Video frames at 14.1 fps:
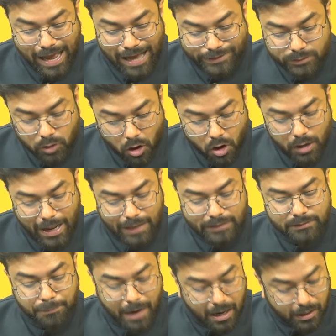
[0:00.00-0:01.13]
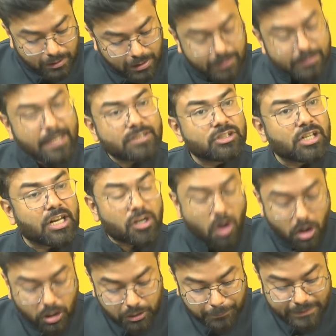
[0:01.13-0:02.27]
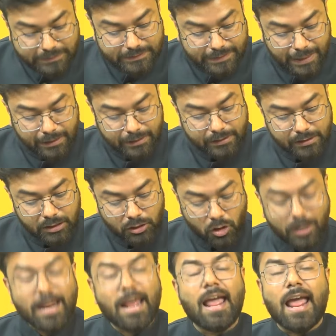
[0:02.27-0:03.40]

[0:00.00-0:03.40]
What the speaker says: as long as Bangladesh economy centered on